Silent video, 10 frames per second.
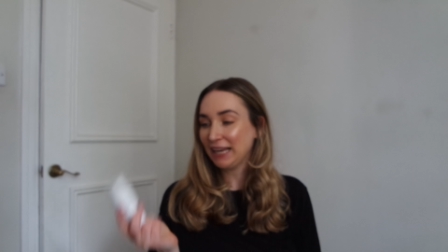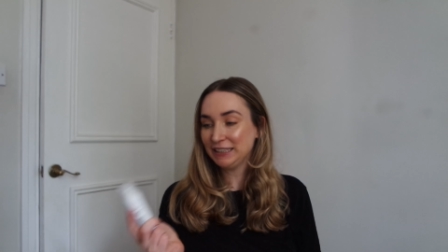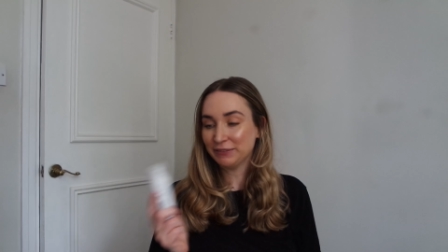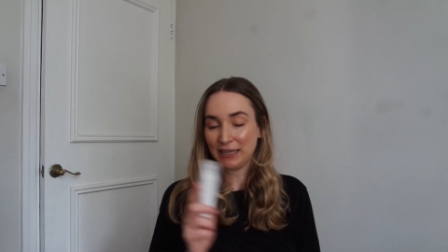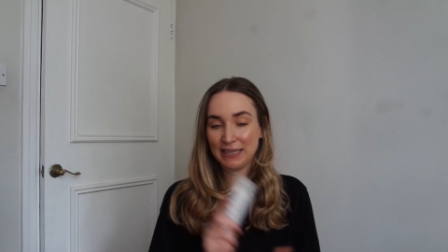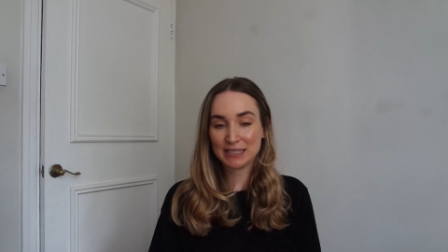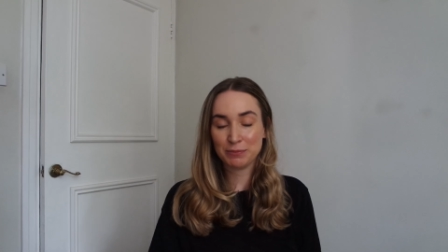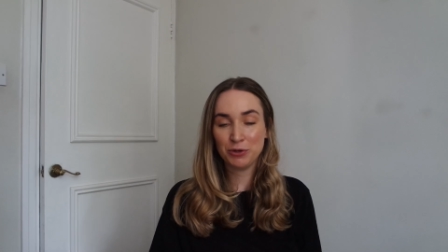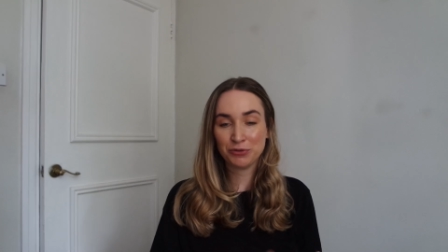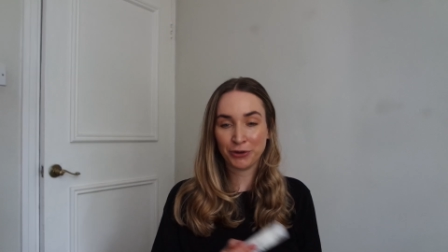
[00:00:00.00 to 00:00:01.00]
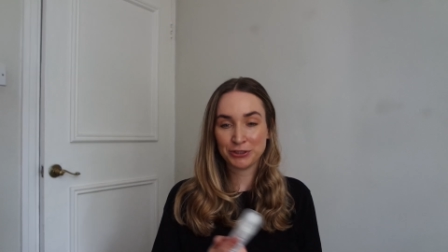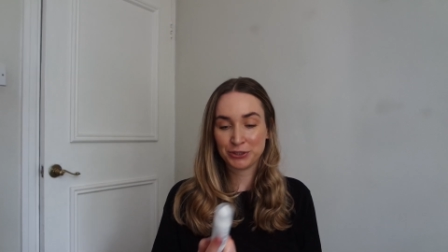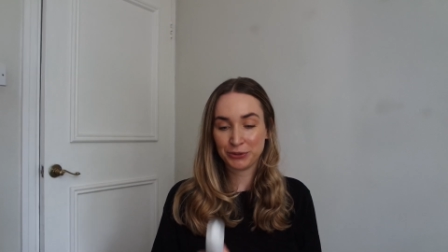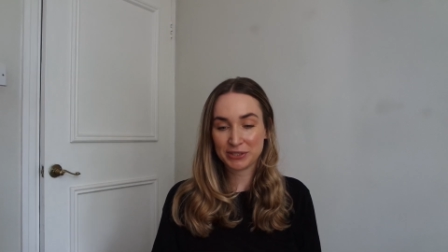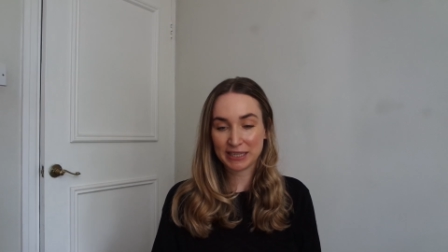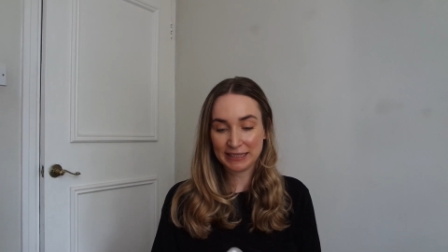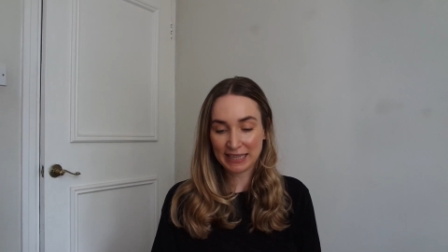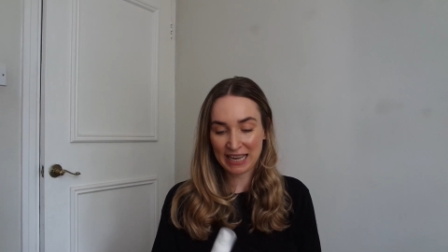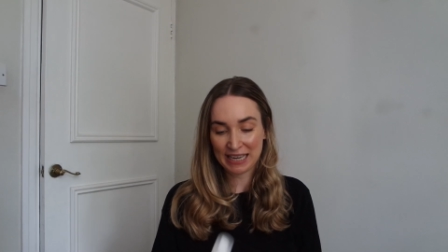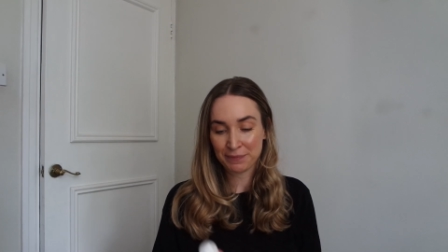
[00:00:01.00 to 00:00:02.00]
Anyway, let's move on to
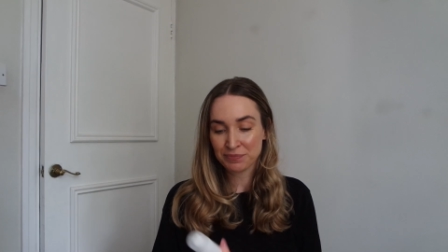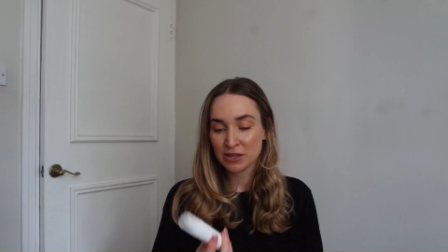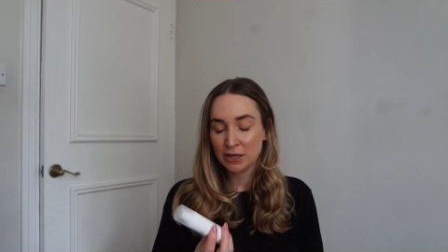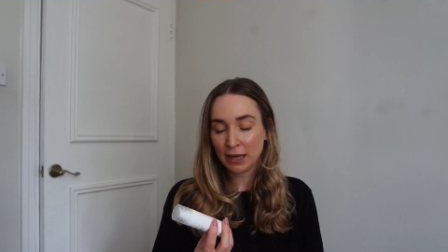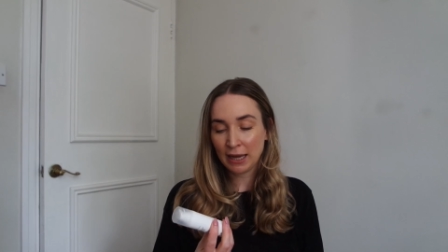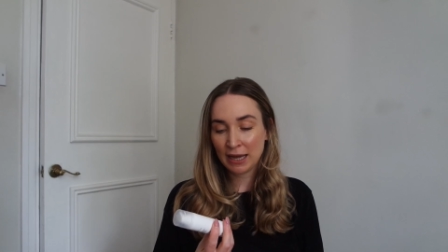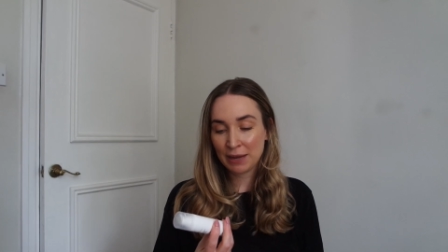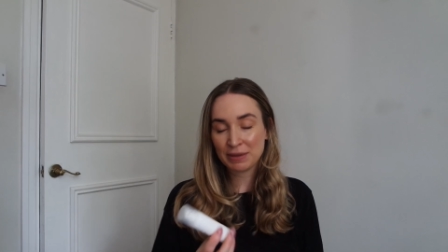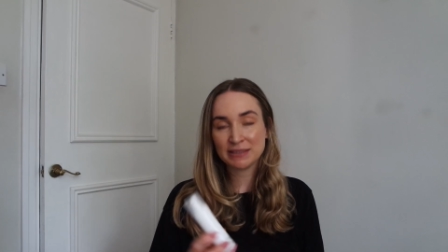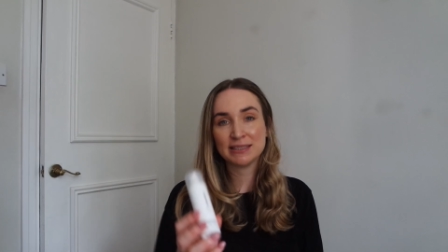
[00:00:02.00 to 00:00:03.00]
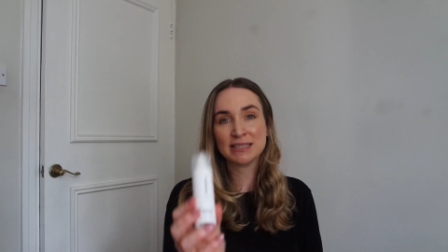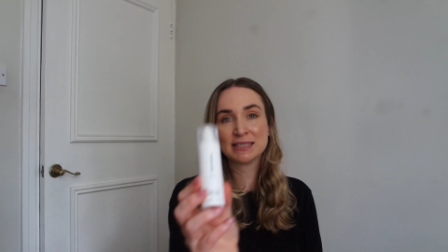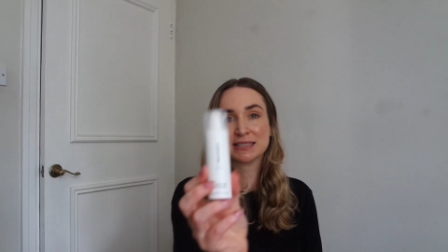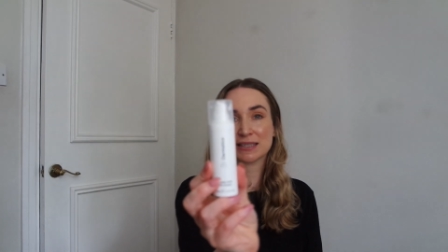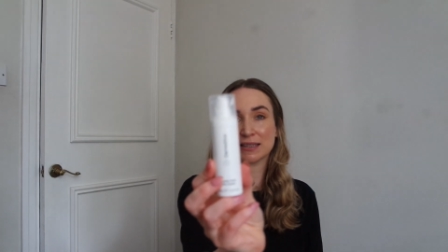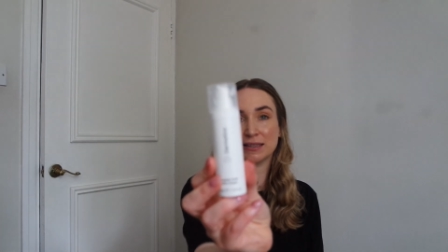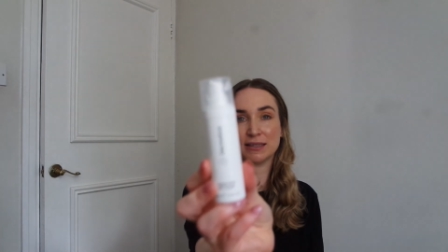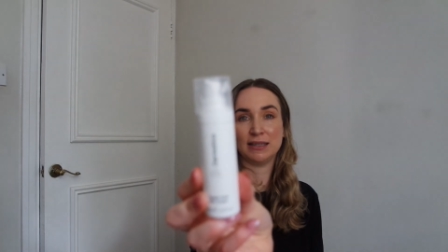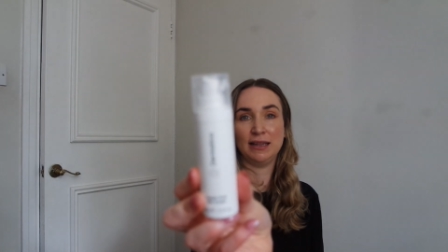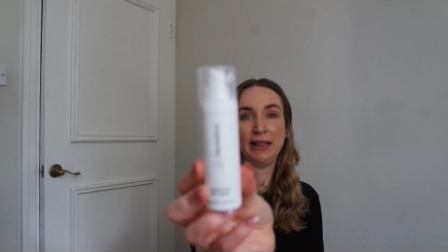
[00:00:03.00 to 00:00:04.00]
skincare. This
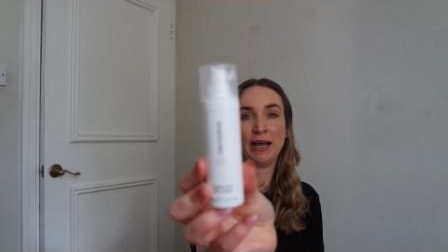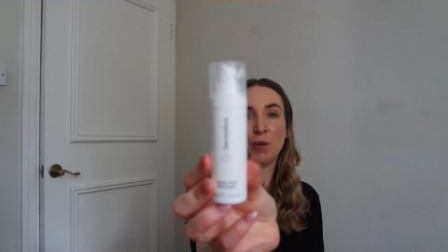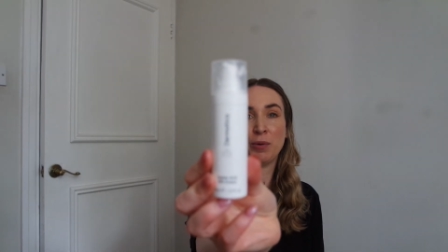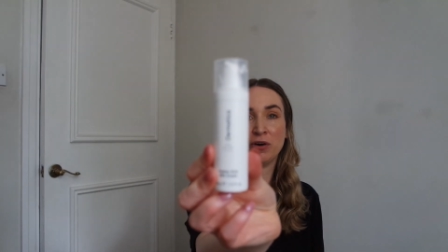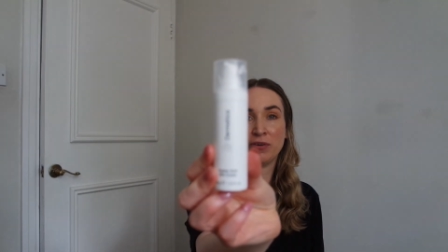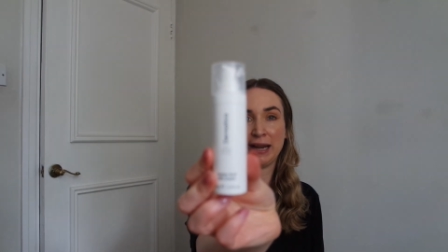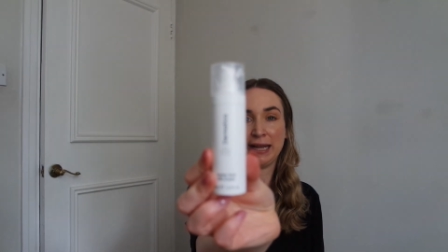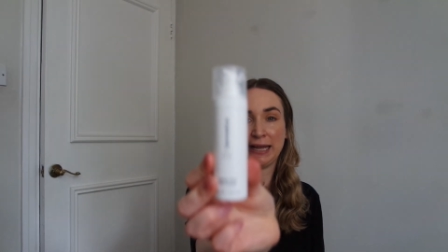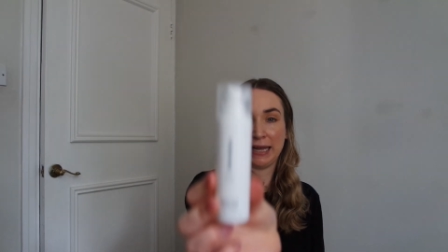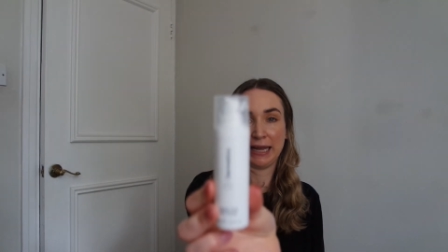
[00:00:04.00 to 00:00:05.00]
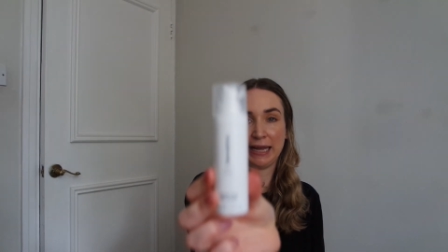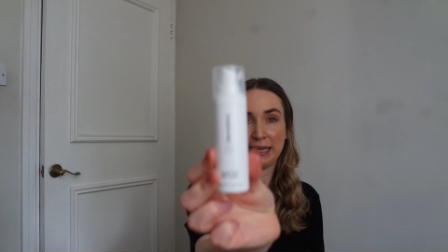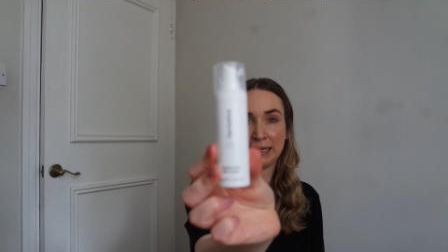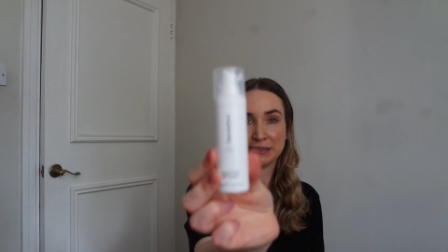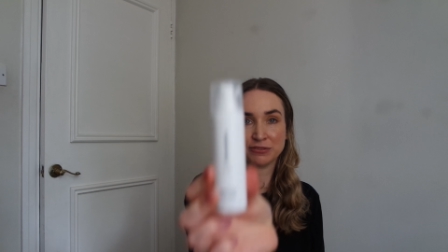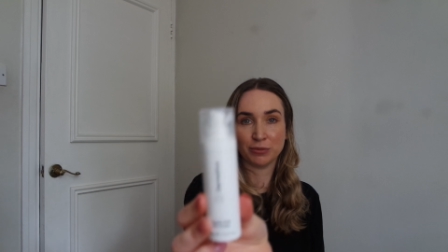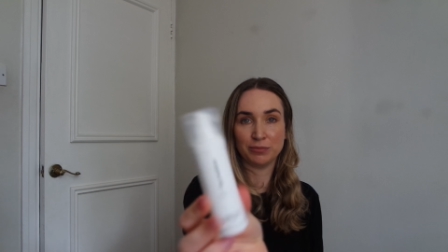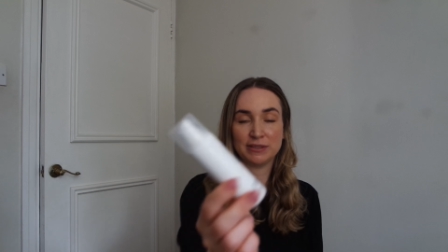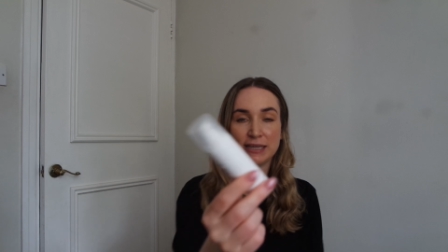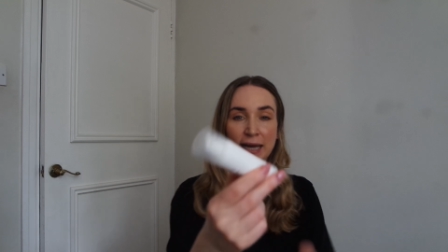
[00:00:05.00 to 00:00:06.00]
little bottle right here is
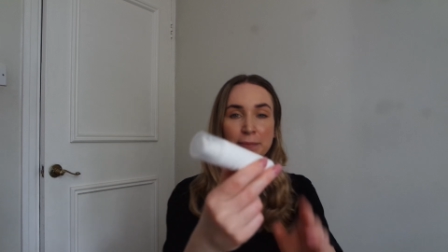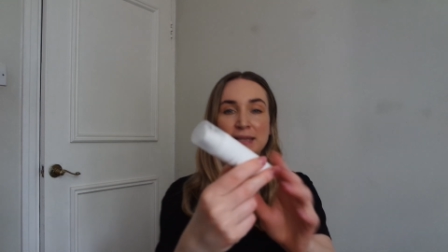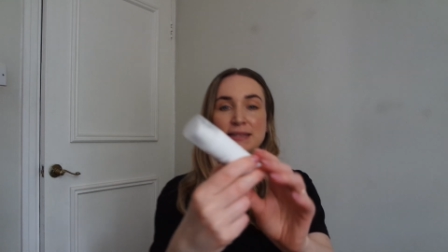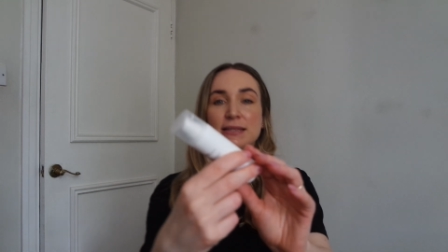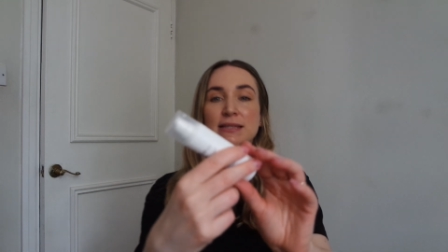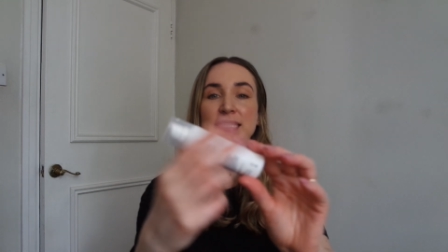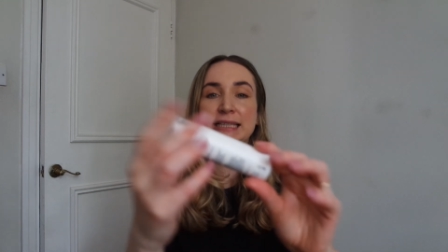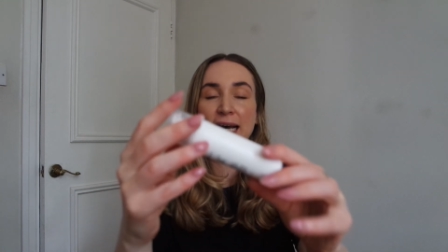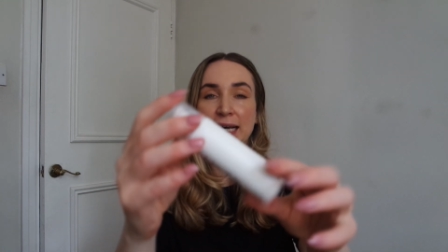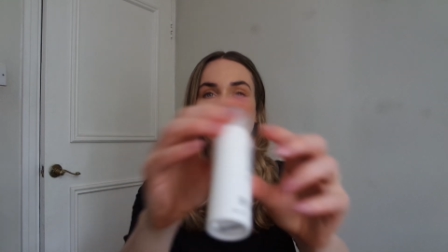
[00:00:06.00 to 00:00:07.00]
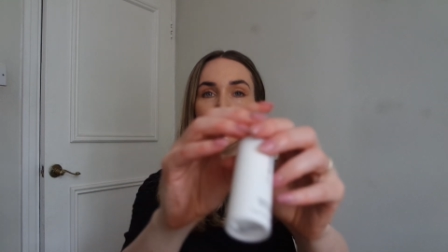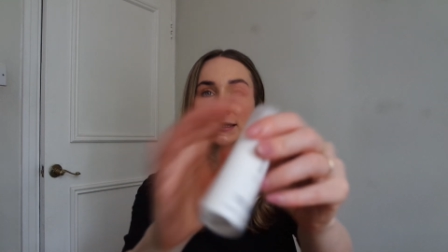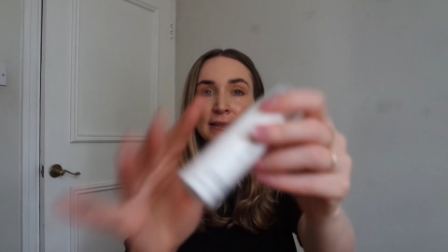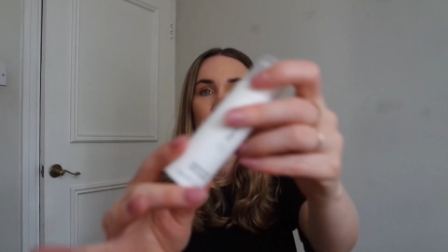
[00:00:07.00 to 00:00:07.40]
from Dermatica.